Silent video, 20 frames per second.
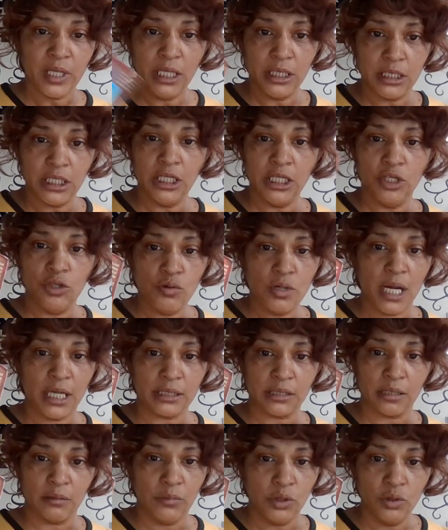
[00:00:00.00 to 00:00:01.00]
and then you
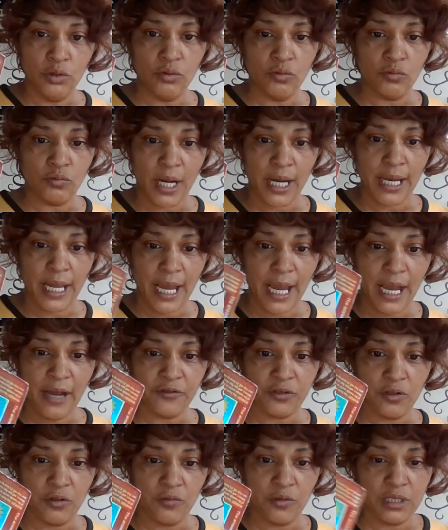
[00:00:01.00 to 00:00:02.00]
got the moon right
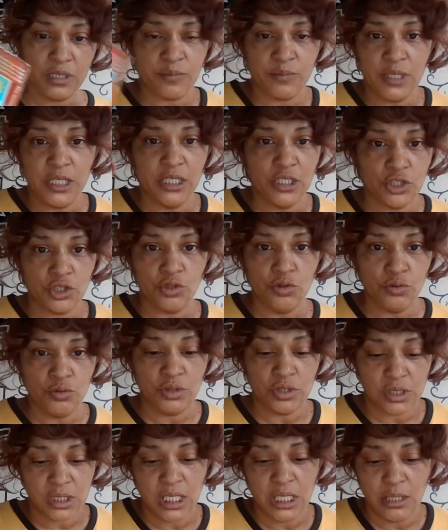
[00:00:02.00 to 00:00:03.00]
after, which means
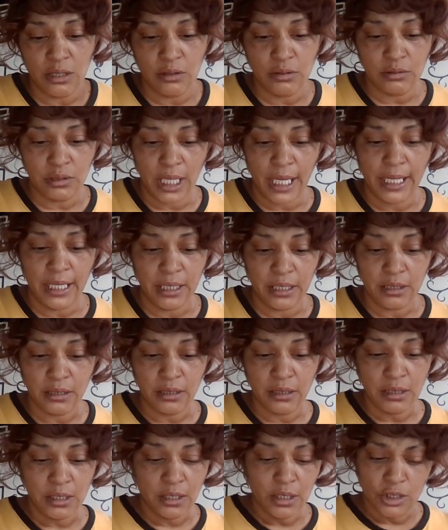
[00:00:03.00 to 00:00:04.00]
you still like
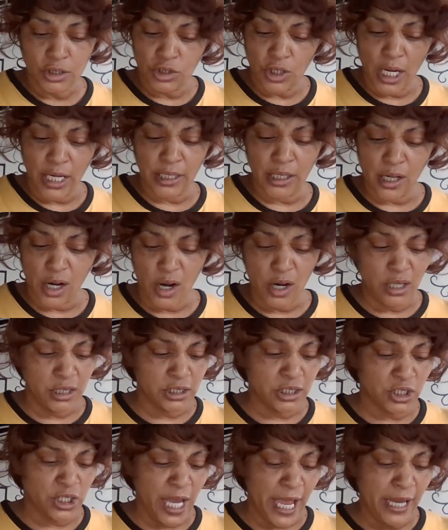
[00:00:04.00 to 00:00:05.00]
trying to
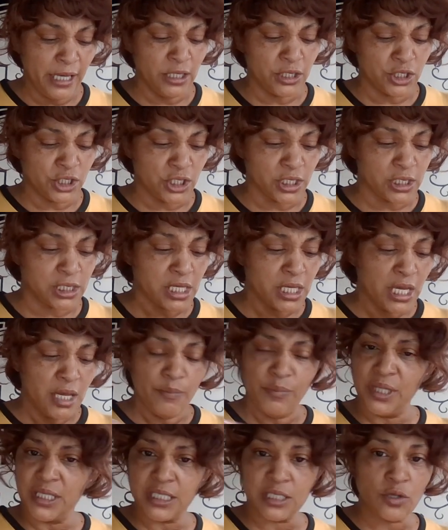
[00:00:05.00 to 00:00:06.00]
cause challenges,
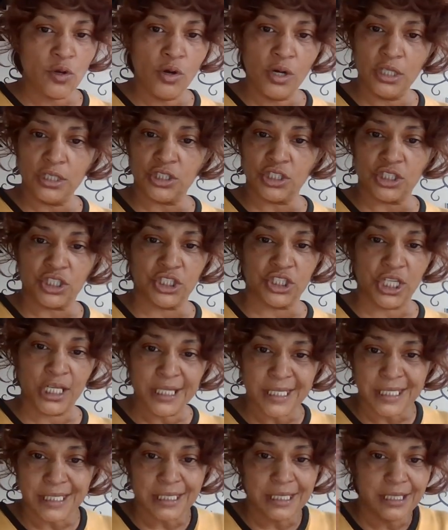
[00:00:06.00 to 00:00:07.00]
but it's going
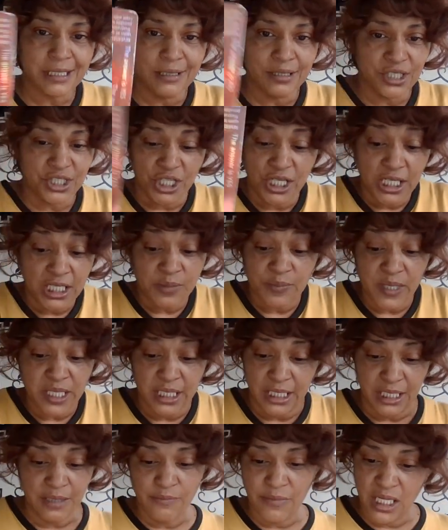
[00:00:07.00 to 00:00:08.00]
just
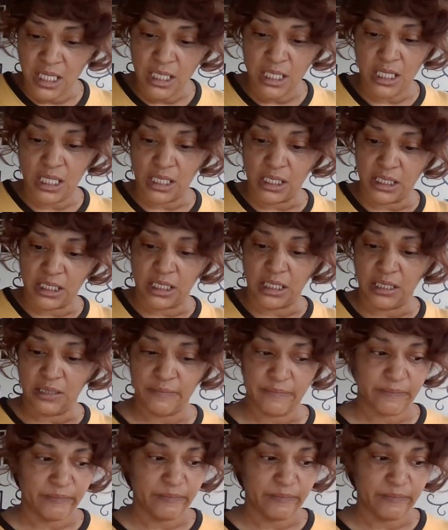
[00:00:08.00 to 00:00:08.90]
judgment immediately.